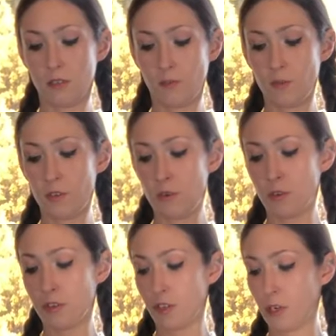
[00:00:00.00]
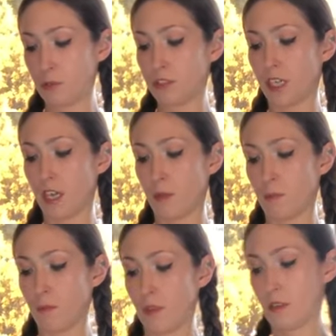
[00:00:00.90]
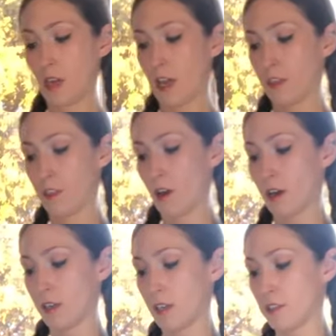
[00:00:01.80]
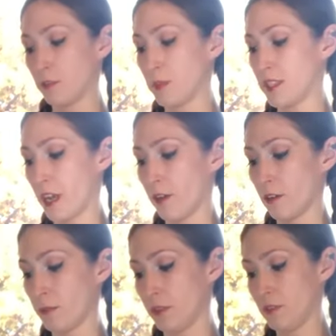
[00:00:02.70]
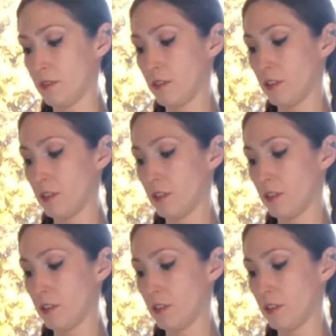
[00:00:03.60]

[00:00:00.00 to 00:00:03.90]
From the north a host came. I thought it to be terrible.